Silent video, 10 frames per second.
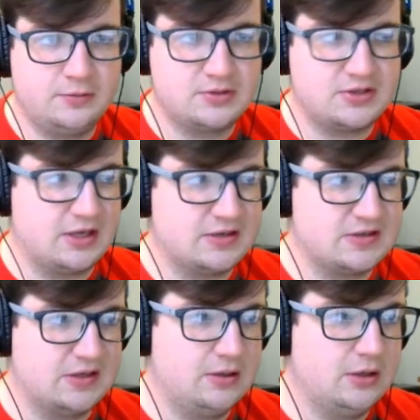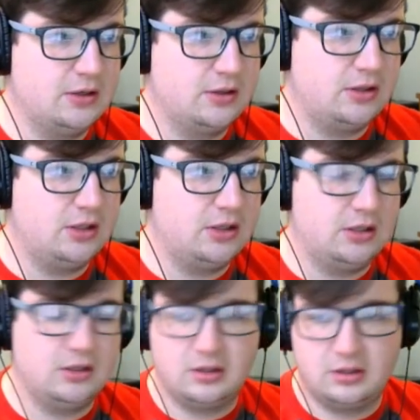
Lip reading: Just like I said, the